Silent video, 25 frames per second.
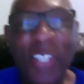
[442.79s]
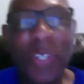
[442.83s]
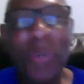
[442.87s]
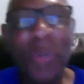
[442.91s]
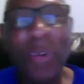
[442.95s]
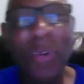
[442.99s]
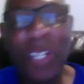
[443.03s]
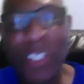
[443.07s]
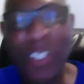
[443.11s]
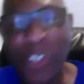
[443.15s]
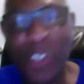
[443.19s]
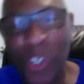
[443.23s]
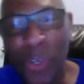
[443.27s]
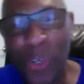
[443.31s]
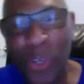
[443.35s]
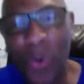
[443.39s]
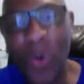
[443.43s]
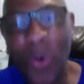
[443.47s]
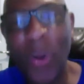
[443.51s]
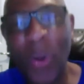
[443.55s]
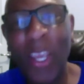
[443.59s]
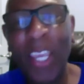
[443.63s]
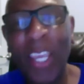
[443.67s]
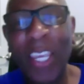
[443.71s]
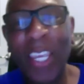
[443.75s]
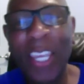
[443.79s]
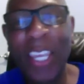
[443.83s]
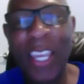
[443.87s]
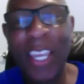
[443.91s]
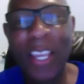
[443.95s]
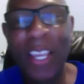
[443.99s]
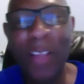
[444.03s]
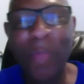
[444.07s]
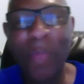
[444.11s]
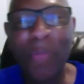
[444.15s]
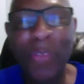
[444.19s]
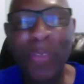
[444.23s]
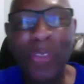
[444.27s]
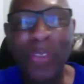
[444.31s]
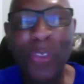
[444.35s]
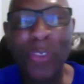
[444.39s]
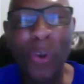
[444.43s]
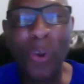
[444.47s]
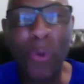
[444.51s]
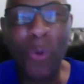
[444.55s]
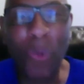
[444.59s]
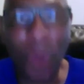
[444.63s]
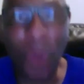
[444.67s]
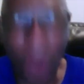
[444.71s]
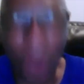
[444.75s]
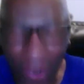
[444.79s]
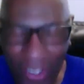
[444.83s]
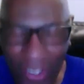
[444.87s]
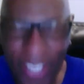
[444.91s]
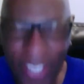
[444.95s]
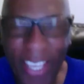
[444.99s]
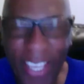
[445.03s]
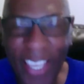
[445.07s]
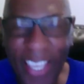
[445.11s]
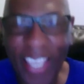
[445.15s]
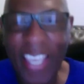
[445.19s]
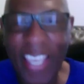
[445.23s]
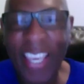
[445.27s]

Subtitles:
to enjoy the work.